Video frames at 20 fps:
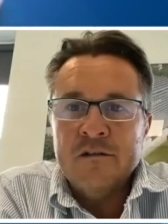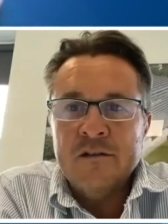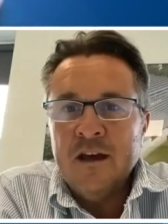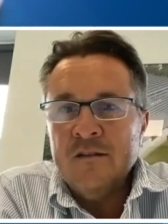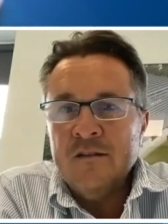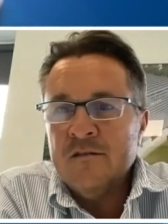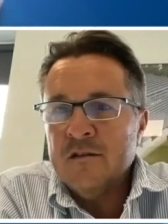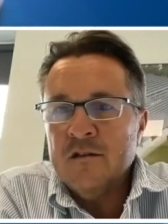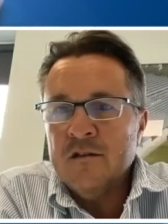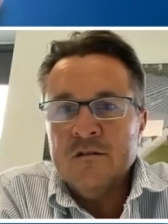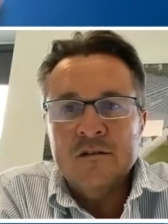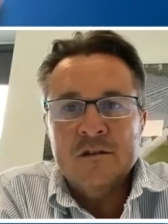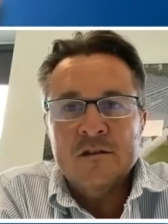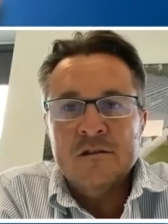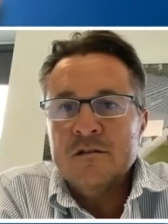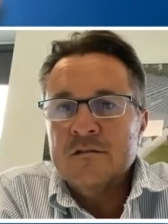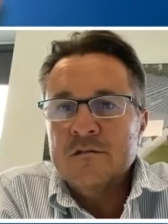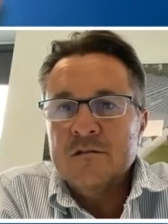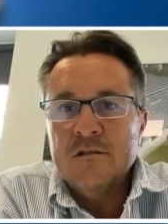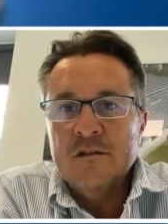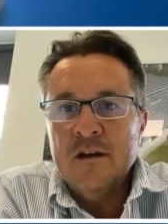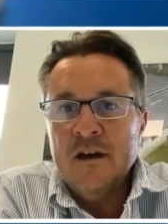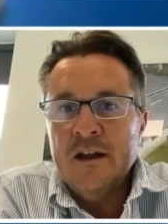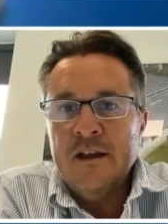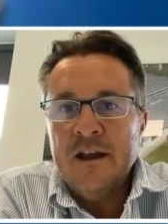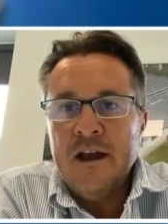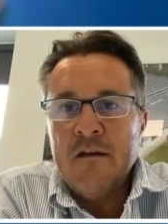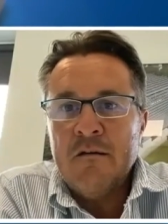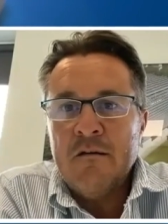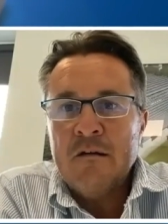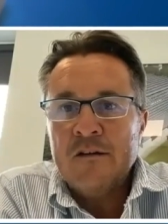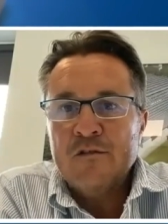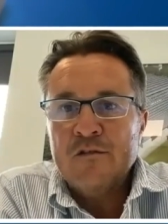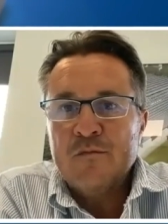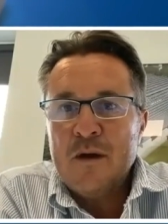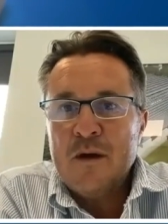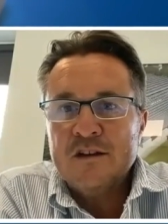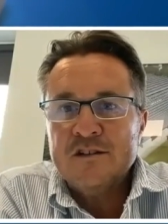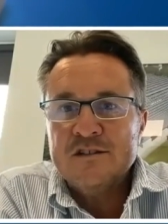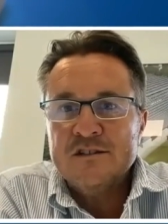data and and aerial
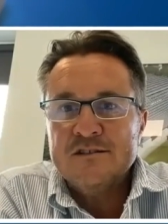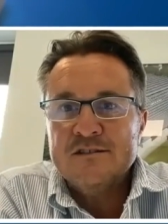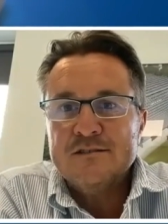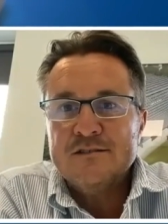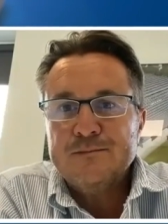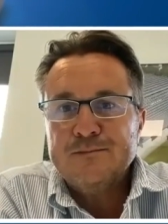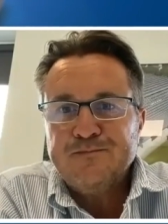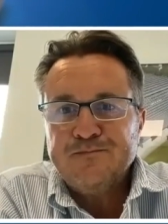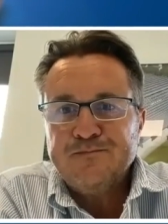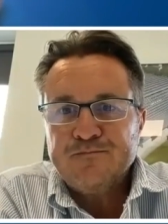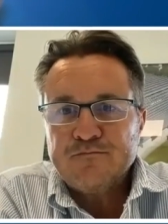inspections.